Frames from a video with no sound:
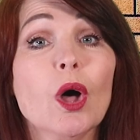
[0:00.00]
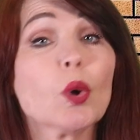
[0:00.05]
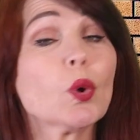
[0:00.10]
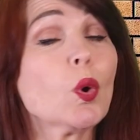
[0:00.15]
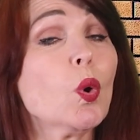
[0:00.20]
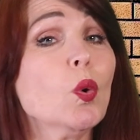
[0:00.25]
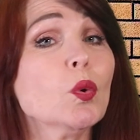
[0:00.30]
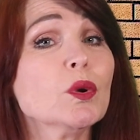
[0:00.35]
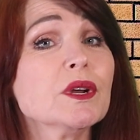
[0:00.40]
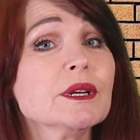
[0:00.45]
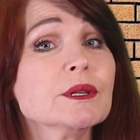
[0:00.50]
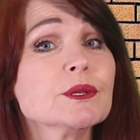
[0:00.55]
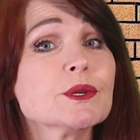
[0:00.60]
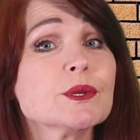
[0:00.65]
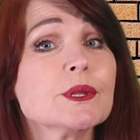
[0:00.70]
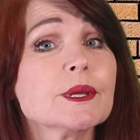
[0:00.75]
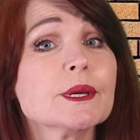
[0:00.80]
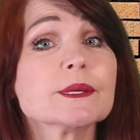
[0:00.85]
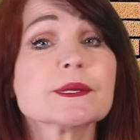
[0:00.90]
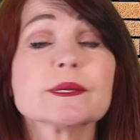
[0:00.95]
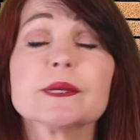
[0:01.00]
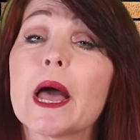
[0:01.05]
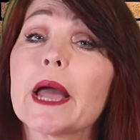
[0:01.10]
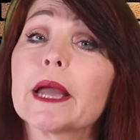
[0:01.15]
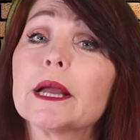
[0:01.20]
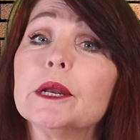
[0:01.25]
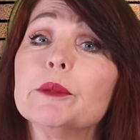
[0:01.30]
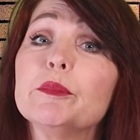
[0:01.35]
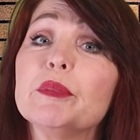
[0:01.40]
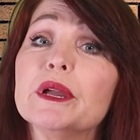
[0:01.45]
According to the
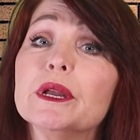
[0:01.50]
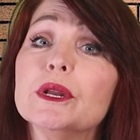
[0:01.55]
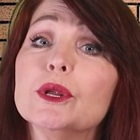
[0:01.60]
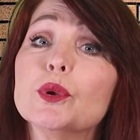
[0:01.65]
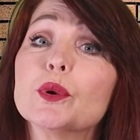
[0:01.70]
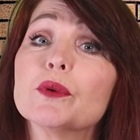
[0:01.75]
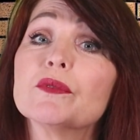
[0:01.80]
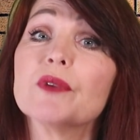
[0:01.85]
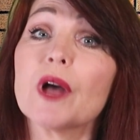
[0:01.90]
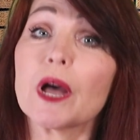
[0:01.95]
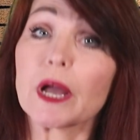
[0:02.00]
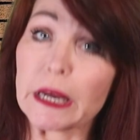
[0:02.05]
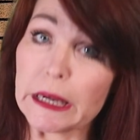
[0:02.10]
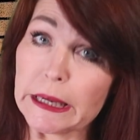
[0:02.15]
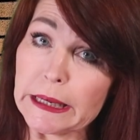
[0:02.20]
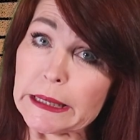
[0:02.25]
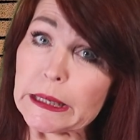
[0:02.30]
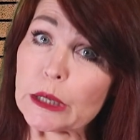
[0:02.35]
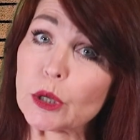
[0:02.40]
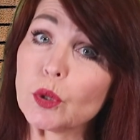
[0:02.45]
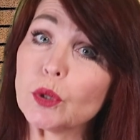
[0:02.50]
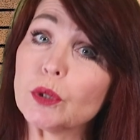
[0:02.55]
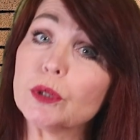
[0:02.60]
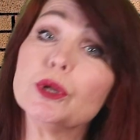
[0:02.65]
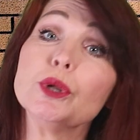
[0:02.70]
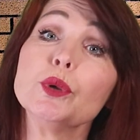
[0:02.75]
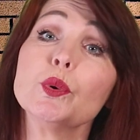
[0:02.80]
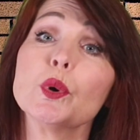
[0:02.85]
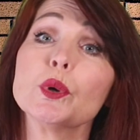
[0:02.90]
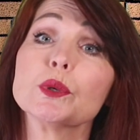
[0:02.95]
Encyclopedia of Clinical
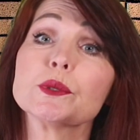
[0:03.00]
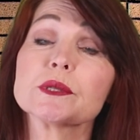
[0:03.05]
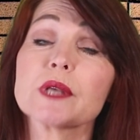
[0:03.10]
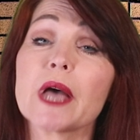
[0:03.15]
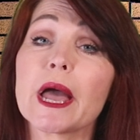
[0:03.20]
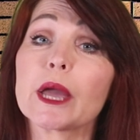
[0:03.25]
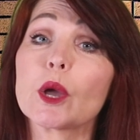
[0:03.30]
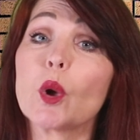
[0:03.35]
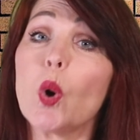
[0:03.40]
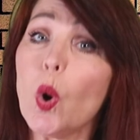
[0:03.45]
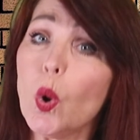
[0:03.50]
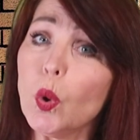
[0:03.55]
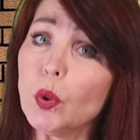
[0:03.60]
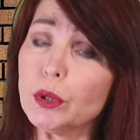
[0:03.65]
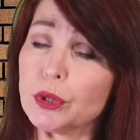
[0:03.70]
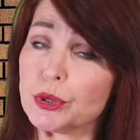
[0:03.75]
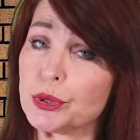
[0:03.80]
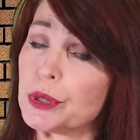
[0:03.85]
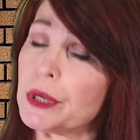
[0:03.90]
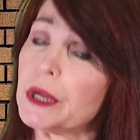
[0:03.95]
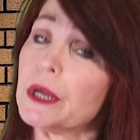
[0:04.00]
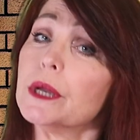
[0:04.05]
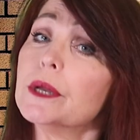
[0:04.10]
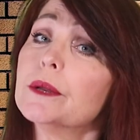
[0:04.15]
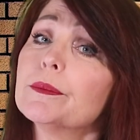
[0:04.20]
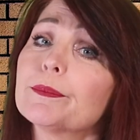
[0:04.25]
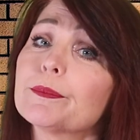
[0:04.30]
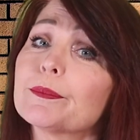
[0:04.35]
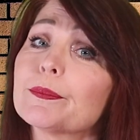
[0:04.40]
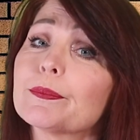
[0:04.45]

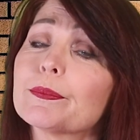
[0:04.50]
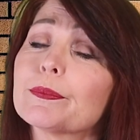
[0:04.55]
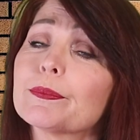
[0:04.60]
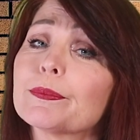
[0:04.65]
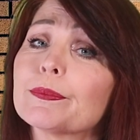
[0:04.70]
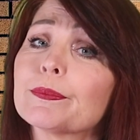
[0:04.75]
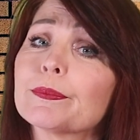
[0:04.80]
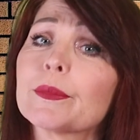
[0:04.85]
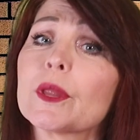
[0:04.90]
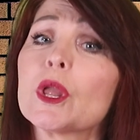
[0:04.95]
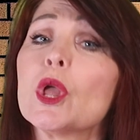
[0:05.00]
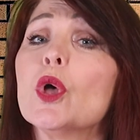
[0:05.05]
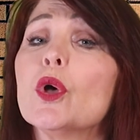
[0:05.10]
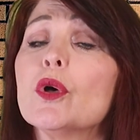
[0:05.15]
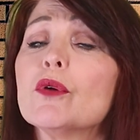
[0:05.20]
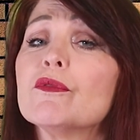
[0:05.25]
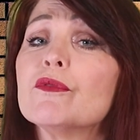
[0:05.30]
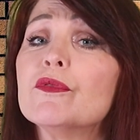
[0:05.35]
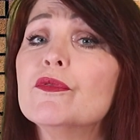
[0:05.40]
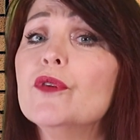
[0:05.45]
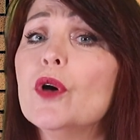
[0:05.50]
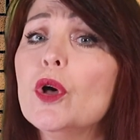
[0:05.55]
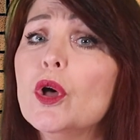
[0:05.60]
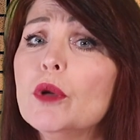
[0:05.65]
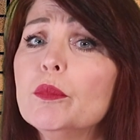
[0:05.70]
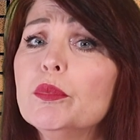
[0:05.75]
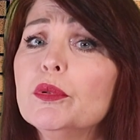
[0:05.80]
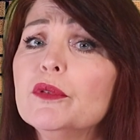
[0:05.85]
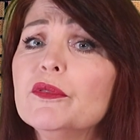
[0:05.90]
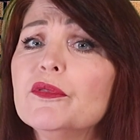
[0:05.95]
Neuropsychology,
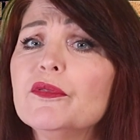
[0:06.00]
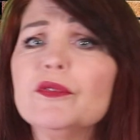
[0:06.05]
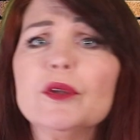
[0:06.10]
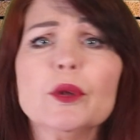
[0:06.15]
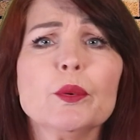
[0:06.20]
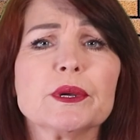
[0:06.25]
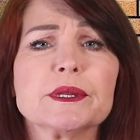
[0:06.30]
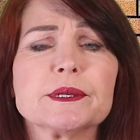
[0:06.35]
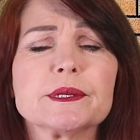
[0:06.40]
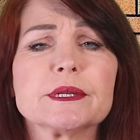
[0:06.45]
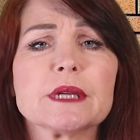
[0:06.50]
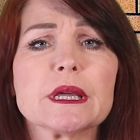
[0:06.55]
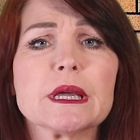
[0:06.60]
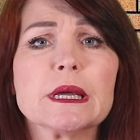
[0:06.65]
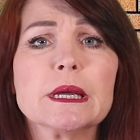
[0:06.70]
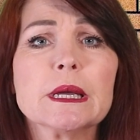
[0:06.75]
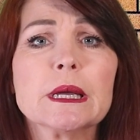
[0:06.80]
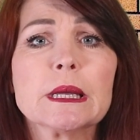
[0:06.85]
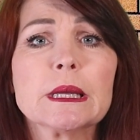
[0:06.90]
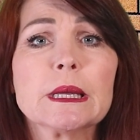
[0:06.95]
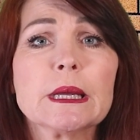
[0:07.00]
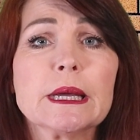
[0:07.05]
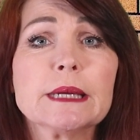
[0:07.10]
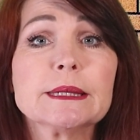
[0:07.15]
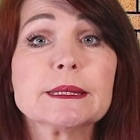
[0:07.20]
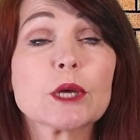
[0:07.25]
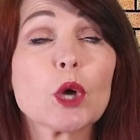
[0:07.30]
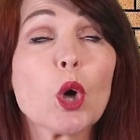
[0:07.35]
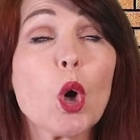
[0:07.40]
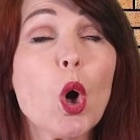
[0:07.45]
verbal fluency
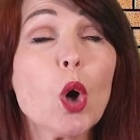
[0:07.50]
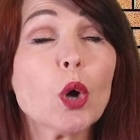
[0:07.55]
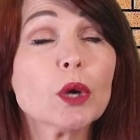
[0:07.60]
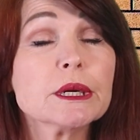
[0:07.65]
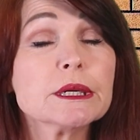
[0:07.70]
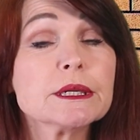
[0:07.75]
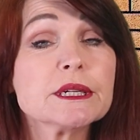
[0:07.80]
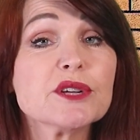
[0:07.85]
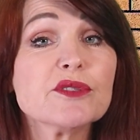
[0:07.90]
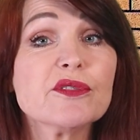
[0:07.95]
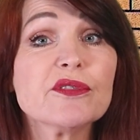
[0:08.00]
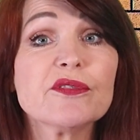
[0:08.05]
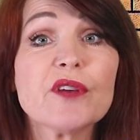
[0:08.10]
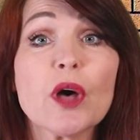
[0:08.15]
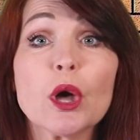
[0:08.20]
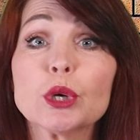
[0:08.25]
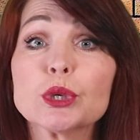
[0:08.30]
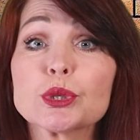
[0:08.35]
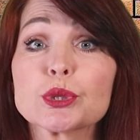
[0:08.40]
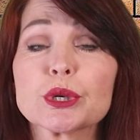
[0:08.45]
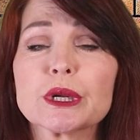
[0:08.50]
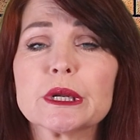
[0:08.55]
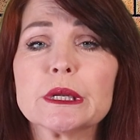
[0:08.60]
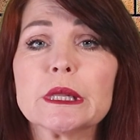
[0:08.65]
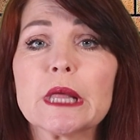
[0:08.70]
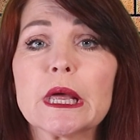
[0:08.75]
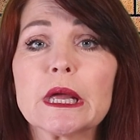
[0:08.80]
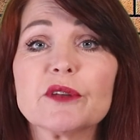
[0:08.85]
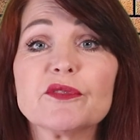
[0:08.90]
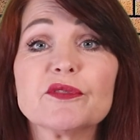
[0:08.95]
is a cognitive
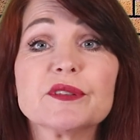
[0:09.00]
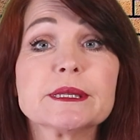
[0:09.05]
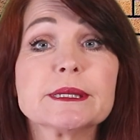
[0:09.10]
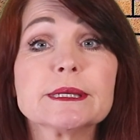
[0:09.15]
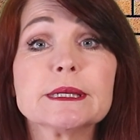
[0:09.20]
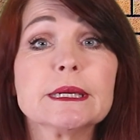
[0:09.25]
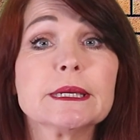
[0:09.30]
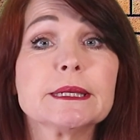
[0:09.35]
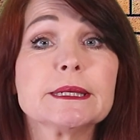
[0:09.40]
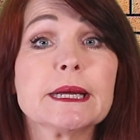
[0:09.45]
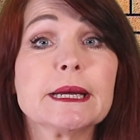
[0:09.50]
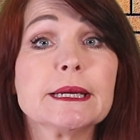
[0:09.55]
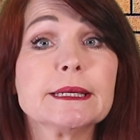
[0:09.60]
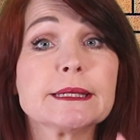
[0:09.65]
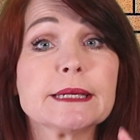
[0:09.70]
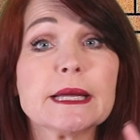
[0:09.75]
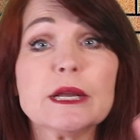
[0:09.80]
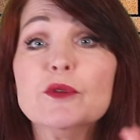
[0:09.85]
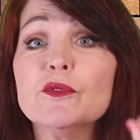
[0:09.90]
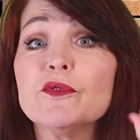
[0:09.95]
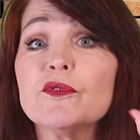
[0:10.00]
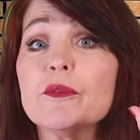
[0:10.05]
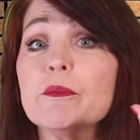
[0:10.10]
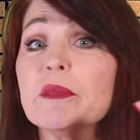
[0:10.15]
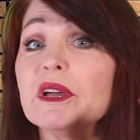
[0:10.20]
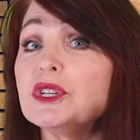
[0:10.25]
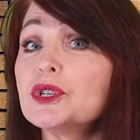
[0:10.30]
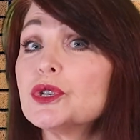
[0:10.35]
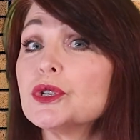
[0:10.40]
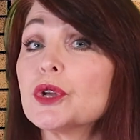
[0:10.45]
function that facilitates
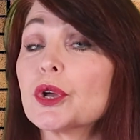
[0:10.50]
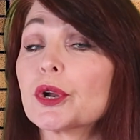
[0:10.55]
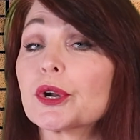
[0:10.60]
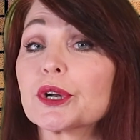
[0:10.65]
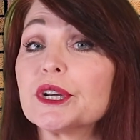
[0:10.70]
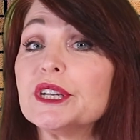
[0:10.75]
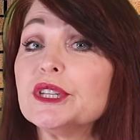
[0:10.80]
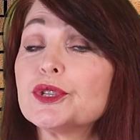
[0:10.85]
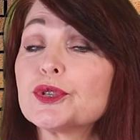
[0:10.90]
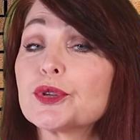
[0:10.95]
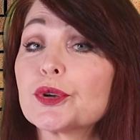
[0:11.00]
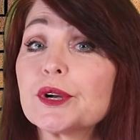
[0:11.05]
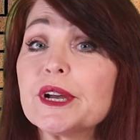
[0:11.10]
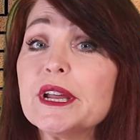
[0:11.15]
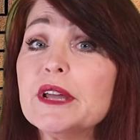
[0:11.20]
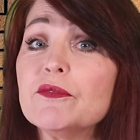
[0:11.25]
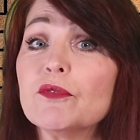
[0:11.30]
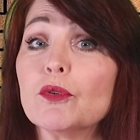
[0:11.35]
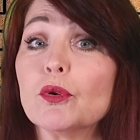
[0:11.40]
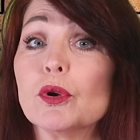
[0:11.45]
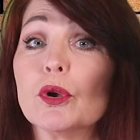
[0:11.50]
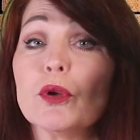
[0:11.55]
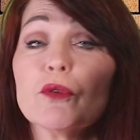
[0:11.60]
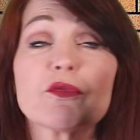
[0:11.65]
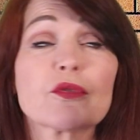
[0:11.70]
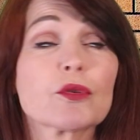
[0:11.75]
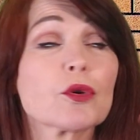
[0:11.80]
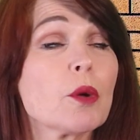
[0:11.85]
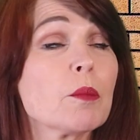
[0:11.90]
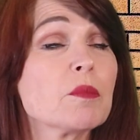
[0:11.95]
information retrieval
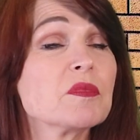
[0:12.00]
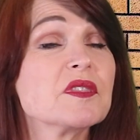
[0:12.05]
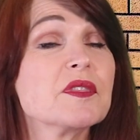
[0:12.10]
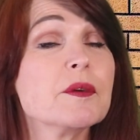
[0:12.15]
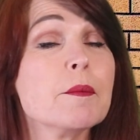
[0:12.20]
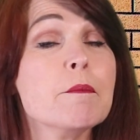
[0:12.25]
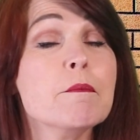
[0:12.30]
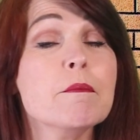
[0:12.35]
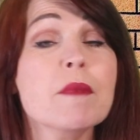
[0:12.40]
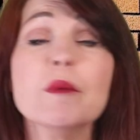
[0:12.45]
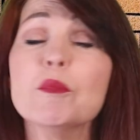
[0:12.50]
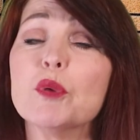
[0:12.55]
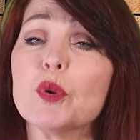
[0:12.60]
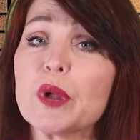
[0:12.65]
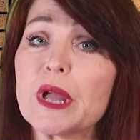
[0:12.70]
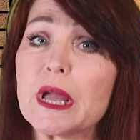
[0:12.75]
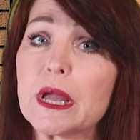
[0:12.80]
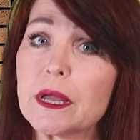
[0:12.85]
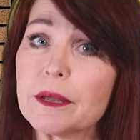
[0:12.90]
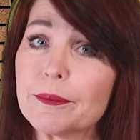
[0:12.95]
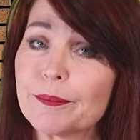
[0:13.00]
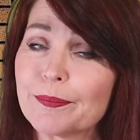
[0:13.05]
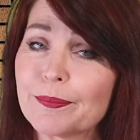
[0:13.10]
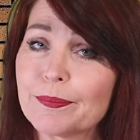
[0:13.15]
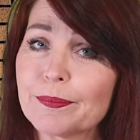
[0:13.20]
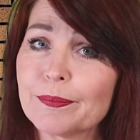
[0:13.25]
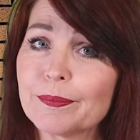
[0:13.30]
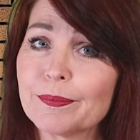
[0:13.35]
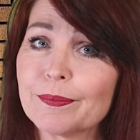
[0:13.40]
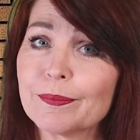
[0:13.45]
from the memory.
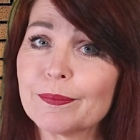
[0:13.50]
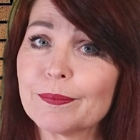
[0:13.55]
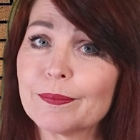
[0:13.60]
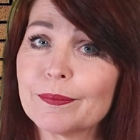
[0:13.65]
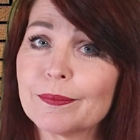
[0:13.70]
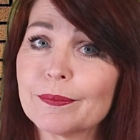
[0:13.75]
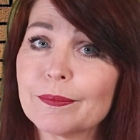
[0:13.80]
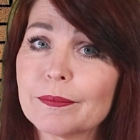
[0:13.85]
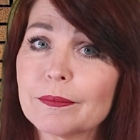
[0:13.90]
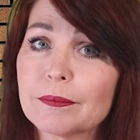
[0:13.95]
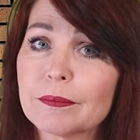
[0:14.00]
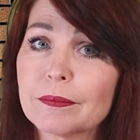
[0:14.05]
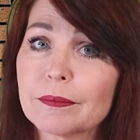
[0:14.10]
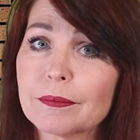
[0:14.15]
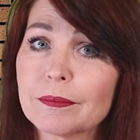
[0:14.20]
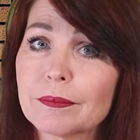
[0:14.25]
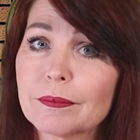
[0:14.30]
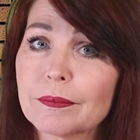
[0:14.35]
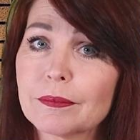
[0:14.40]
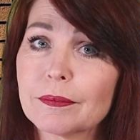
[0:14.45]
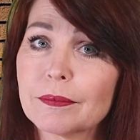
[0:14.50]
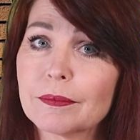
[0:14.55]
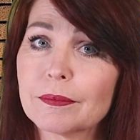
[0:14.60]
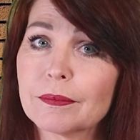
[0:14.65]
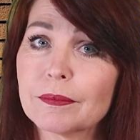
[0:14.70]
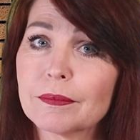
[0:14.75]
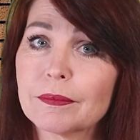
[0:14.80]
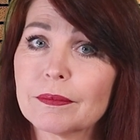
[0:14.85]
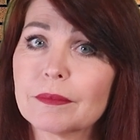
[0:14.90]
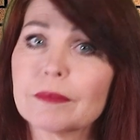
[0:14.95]
Yeah, sounds a bit
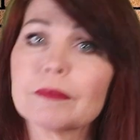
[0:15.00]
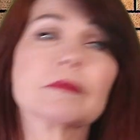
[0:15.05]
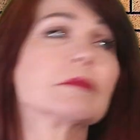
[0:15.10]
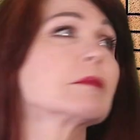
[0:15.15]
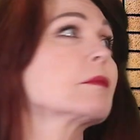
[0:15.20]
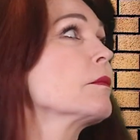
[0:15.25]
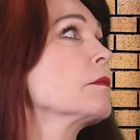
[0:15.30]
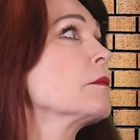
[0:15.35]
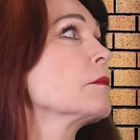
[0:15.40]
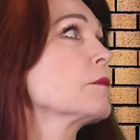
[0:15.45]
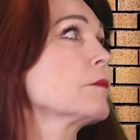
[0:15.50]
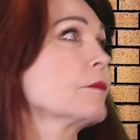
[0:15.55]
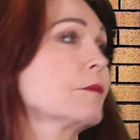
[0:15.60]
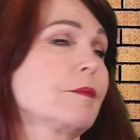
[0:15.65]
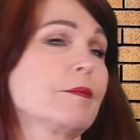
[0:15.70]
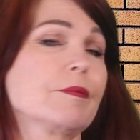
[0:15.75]
complicated.